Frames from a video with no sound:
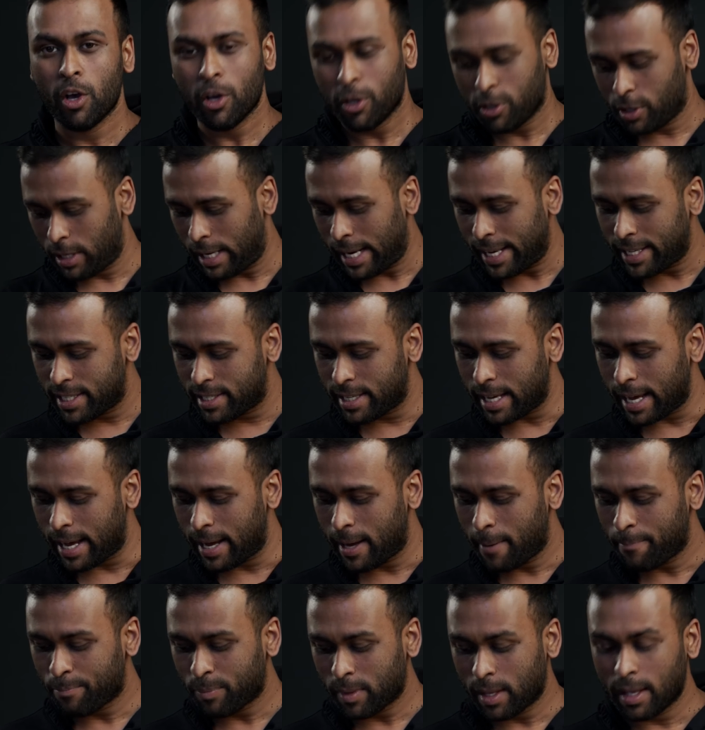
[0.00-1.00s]
So let's
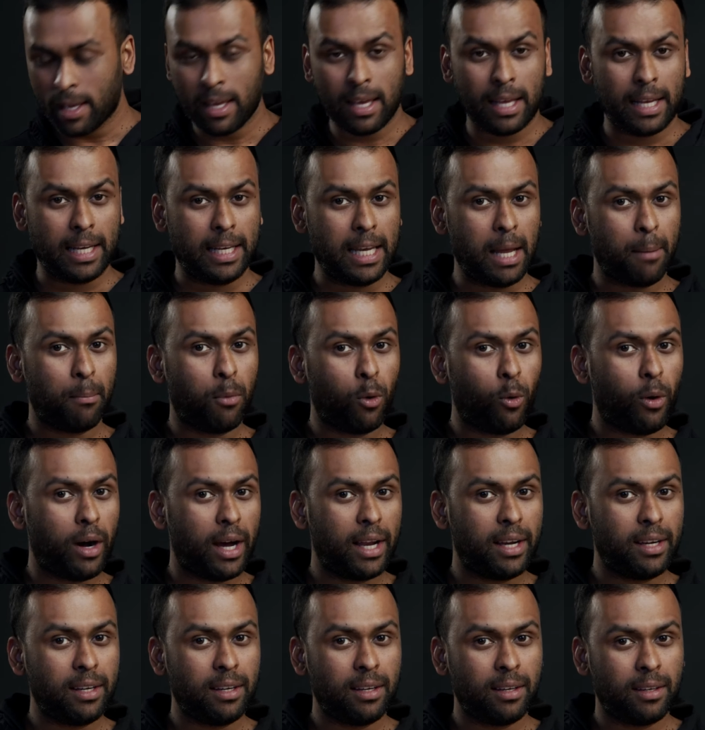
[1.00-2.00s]
say number
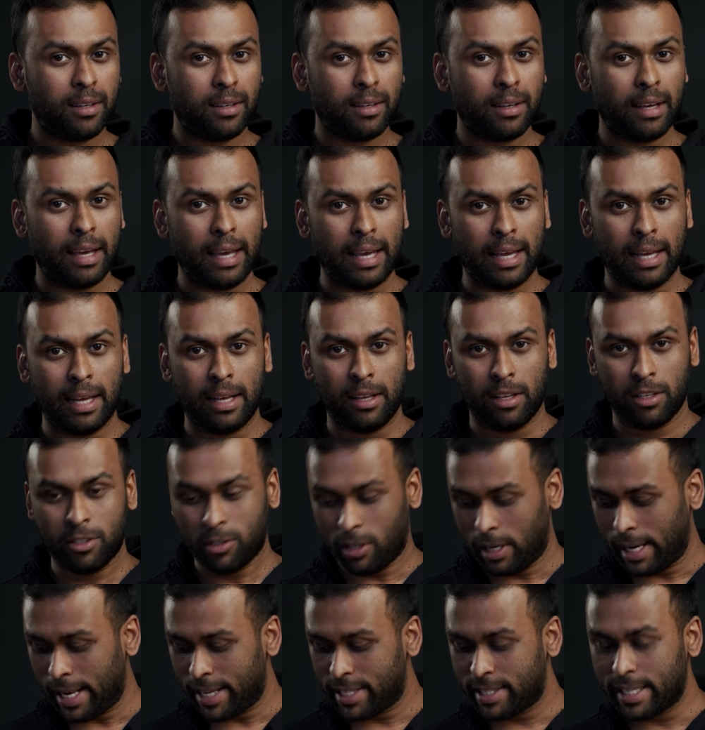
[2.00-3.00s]
one,
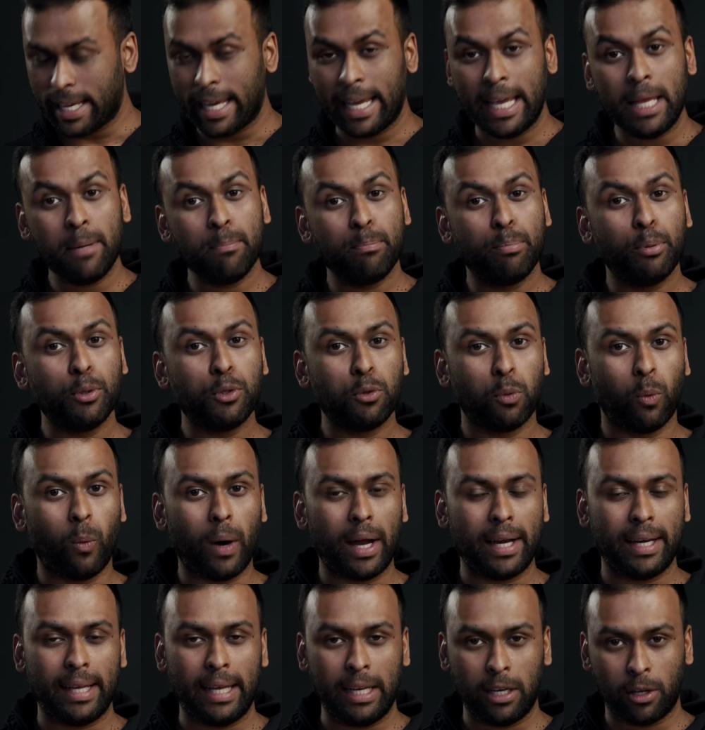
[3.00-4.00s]
so let's say input
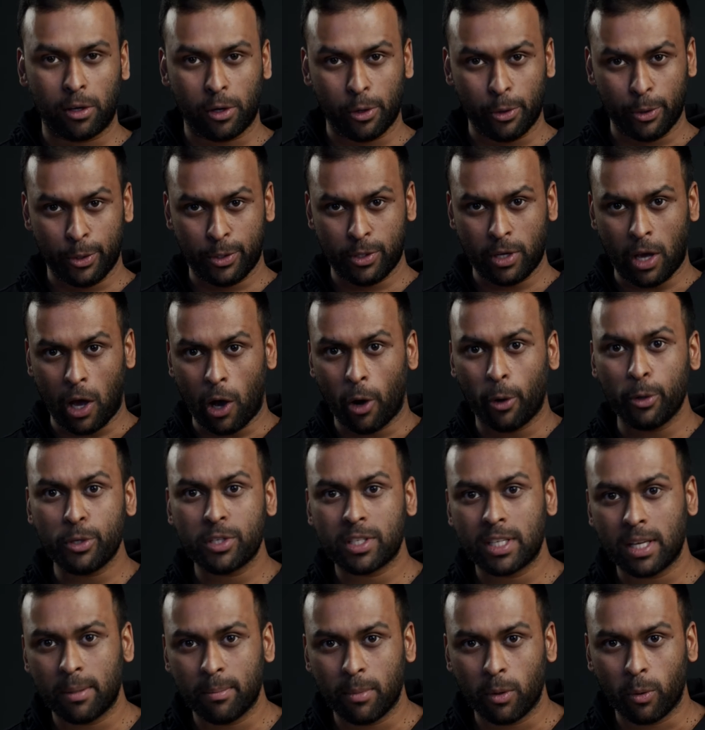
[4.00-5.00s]
one includes
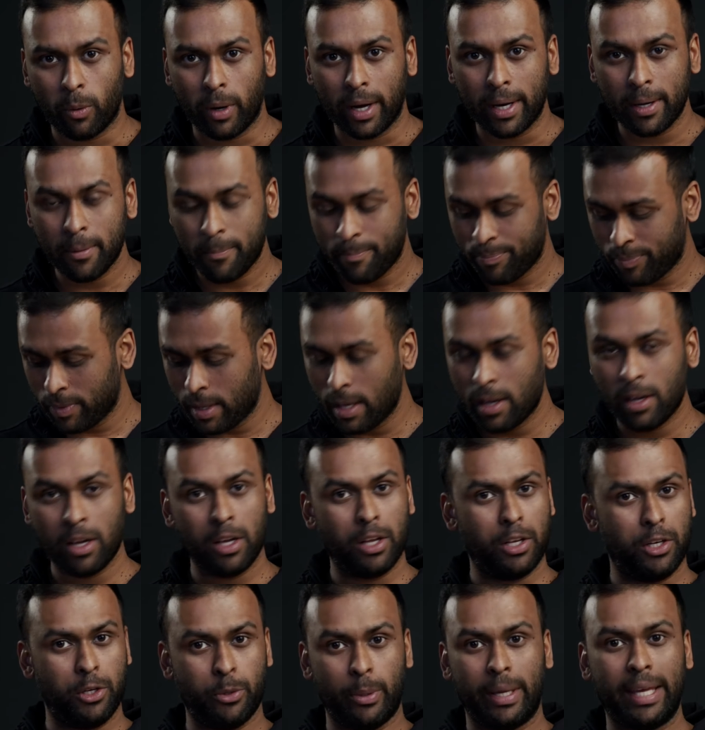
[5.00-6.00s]
host number one,
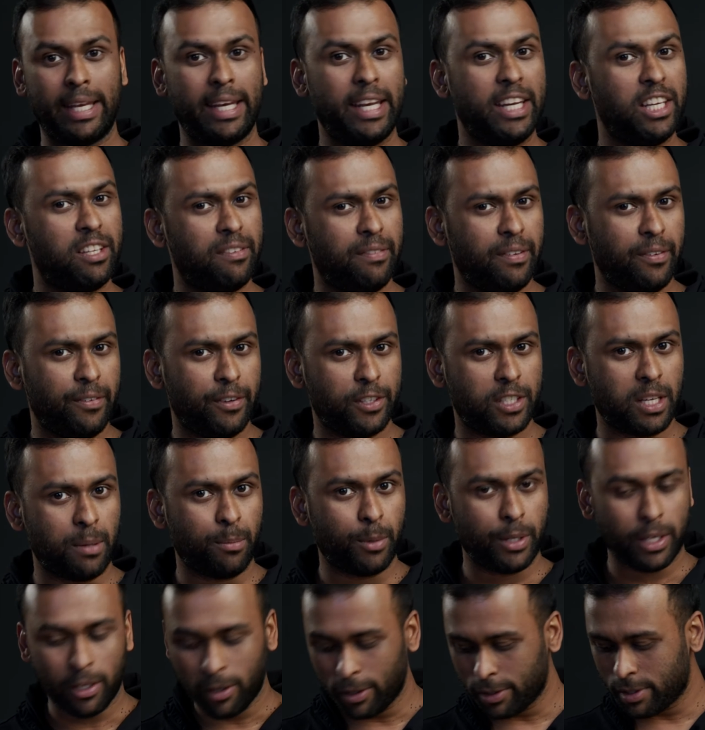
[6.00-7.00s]
doing an interview with
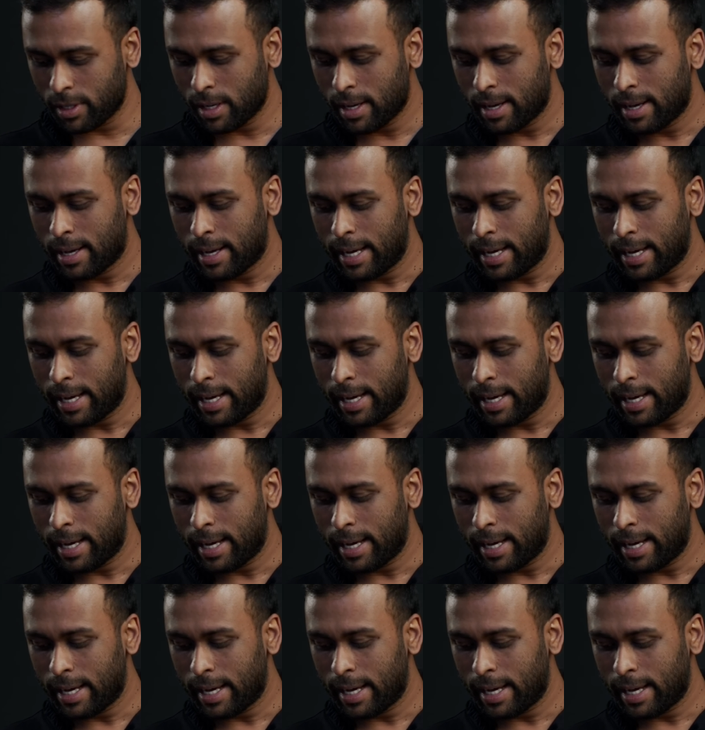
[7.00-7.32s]
someone else.